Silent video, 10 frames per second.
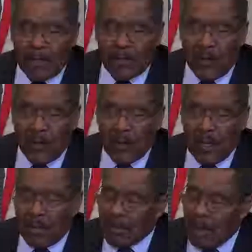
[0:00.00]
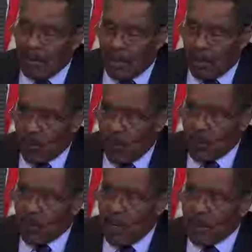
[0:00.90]
So I was able to
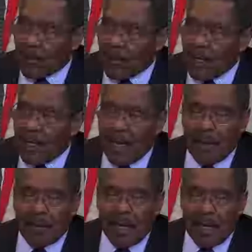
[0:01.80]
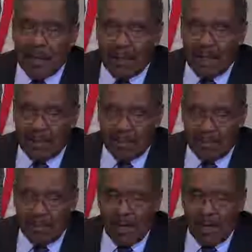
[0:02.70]
coach my Little League game and then